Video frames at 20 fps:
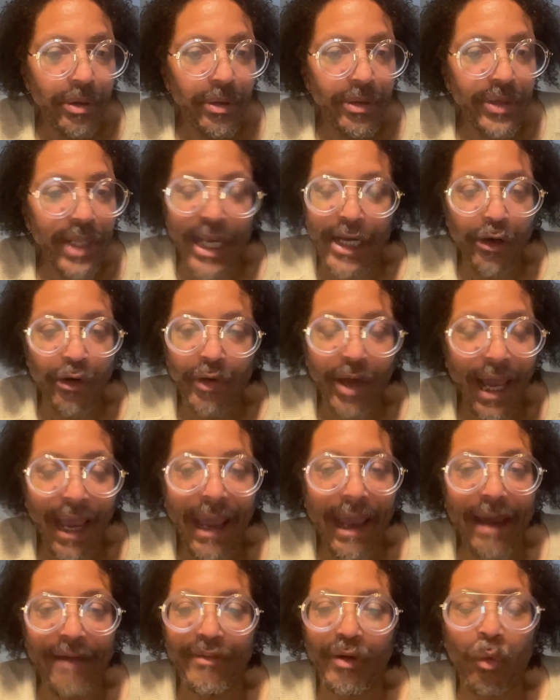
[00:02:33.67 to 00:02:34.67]
They don't
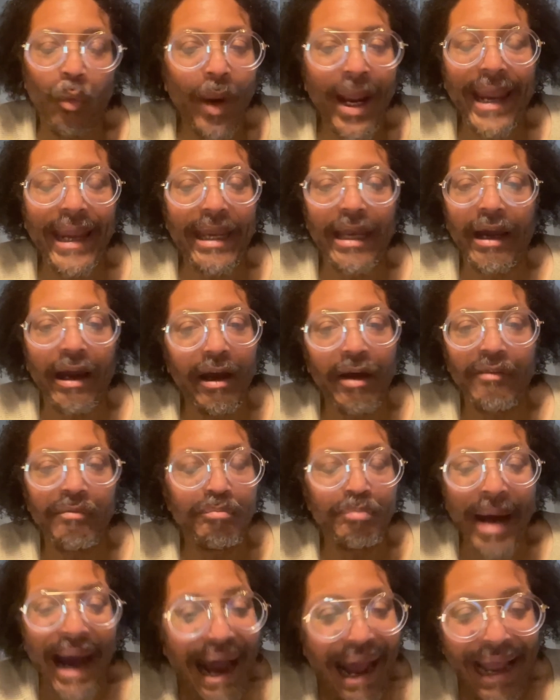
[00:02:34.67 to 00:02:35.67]
have a way of
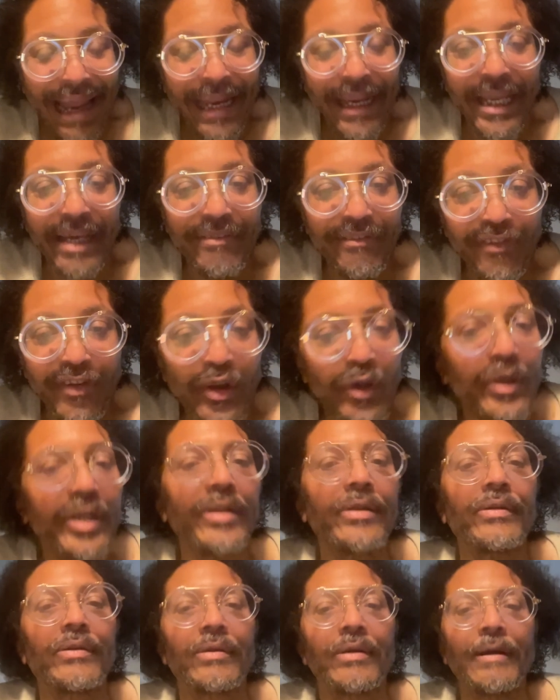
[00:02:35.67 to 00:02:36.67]
buying
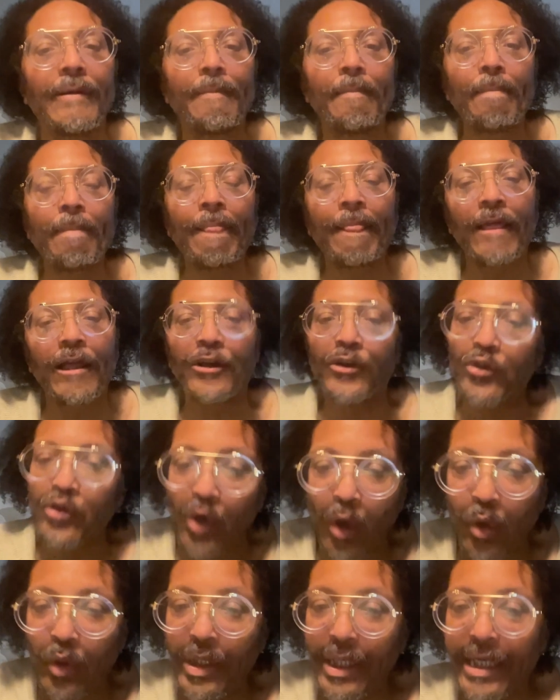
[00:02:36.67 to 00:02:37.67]
influence,
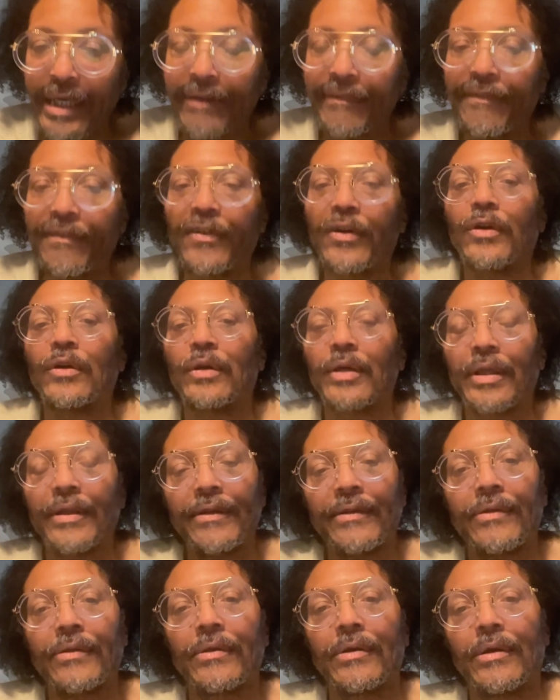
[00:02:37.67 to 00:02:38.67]
controlling
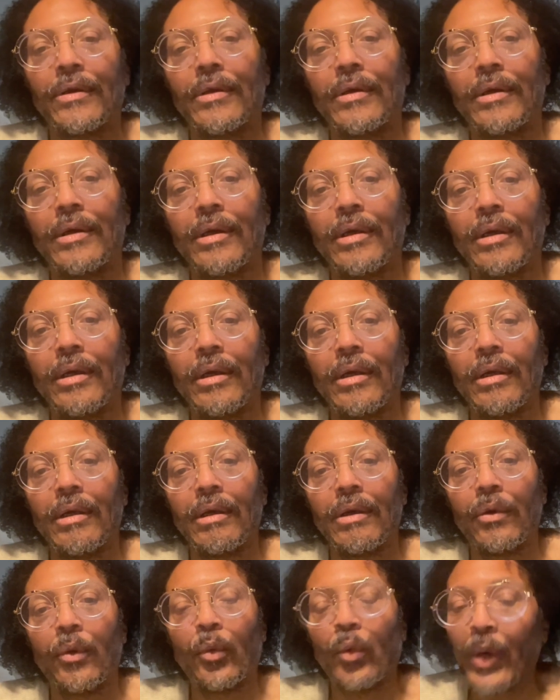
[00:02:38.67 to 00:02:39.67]
influence,
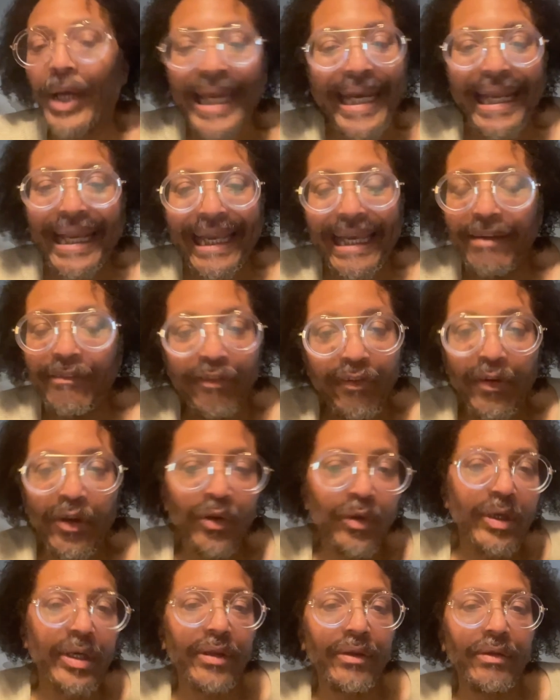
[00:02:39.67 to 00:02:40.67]
winning
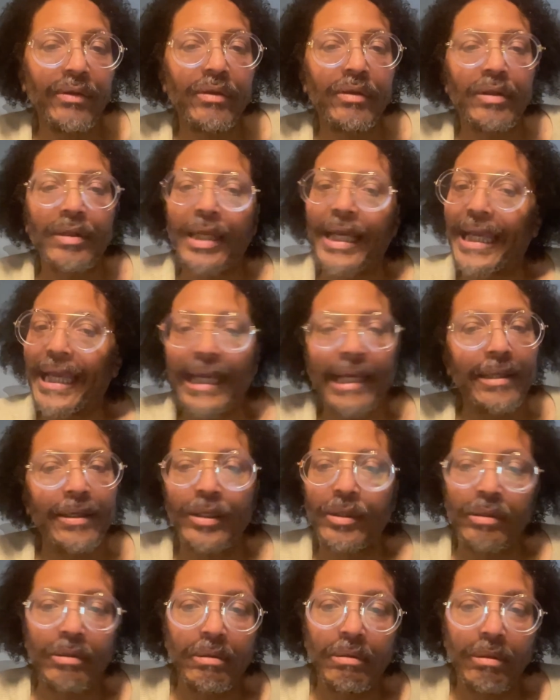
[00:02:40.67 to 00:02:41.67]
influence. You
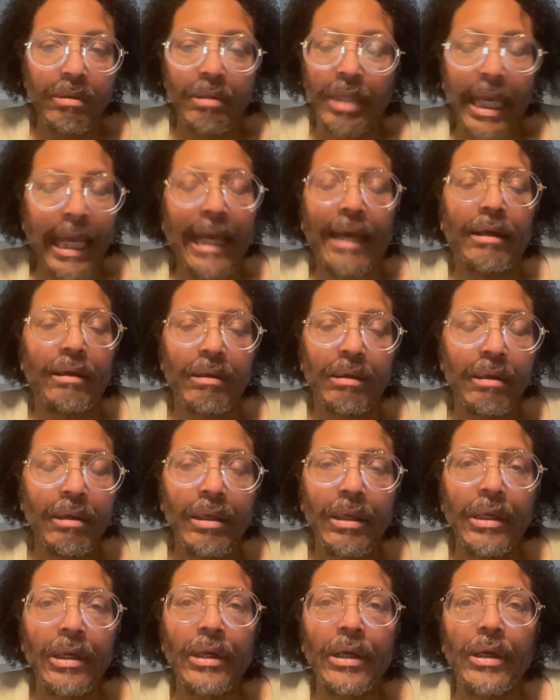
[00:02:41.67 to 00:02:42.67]
can't
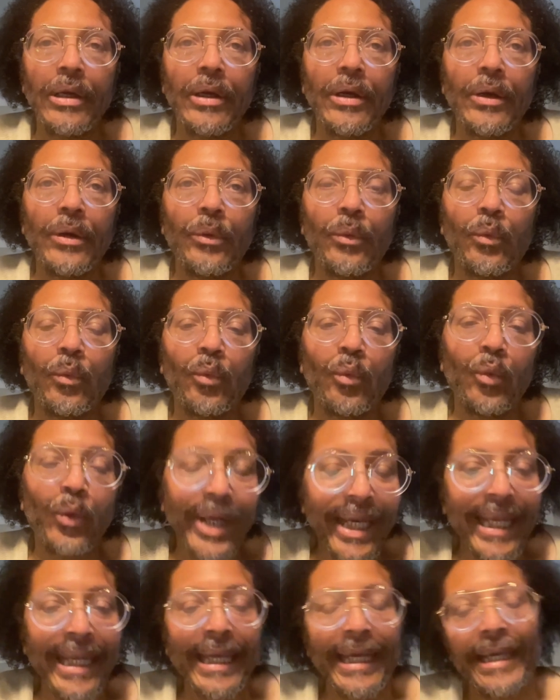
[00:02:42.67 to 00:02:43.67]

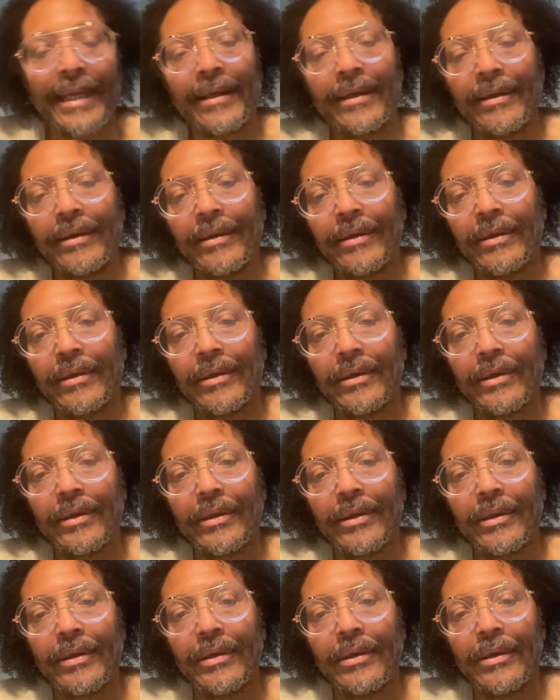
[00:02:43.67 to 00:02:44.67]
win
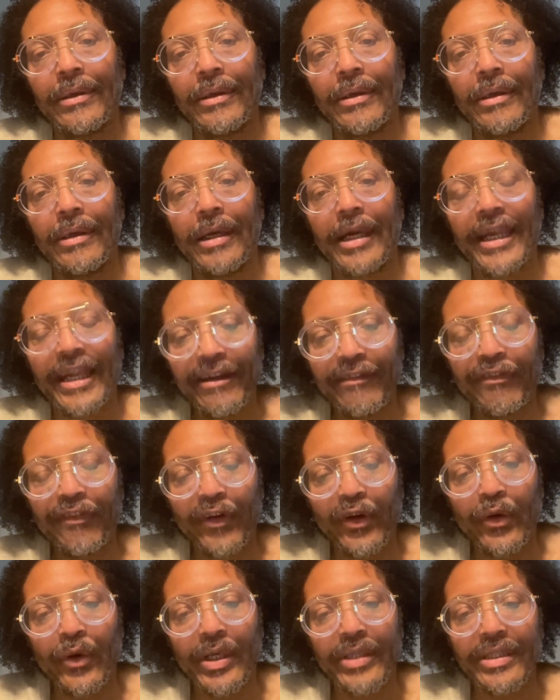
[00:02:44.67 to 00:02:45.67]

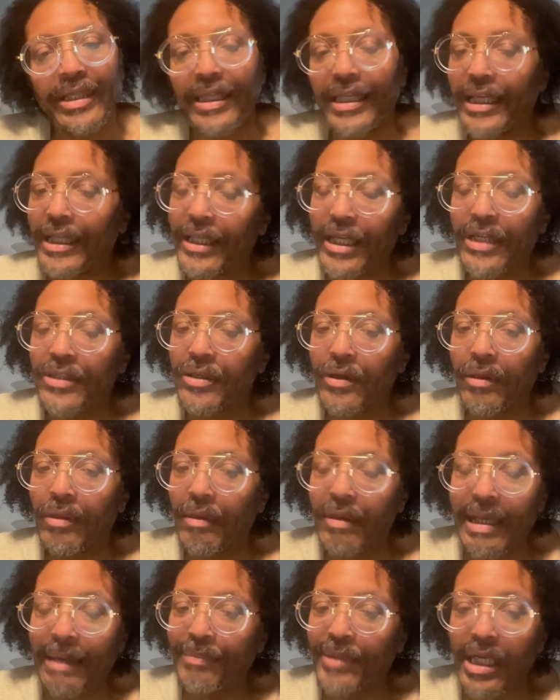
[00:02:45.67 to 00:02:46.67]
influence. And then there's
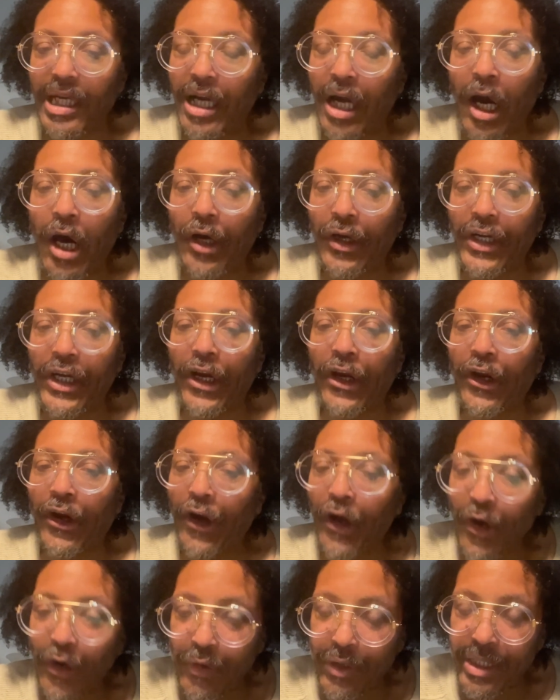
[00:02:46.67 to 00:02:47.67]
something called
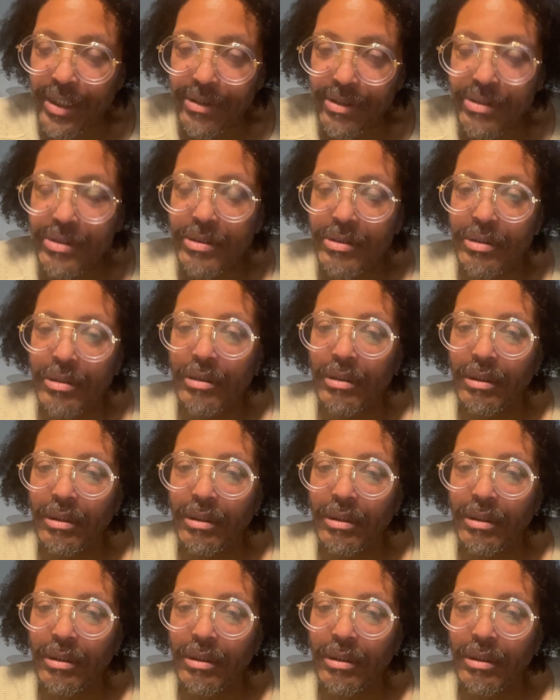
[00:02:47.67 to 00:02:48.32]
concurrence,